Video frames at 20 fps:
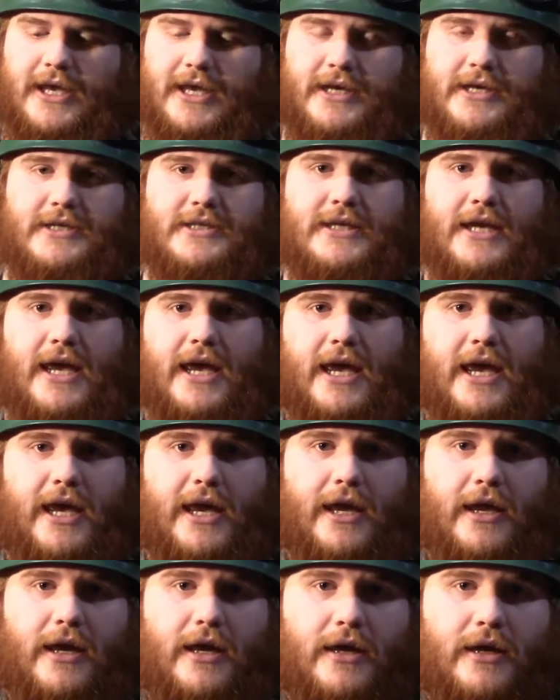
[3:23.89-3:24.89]
is
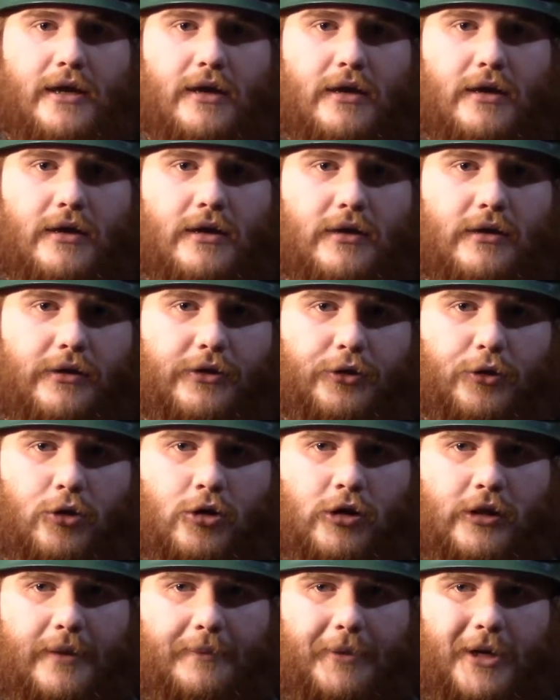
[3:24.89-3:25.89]
a little
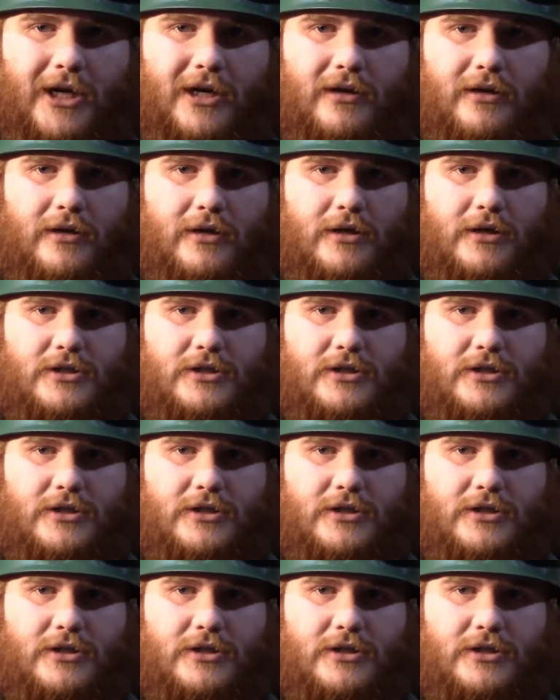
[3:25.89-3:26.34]
clipper.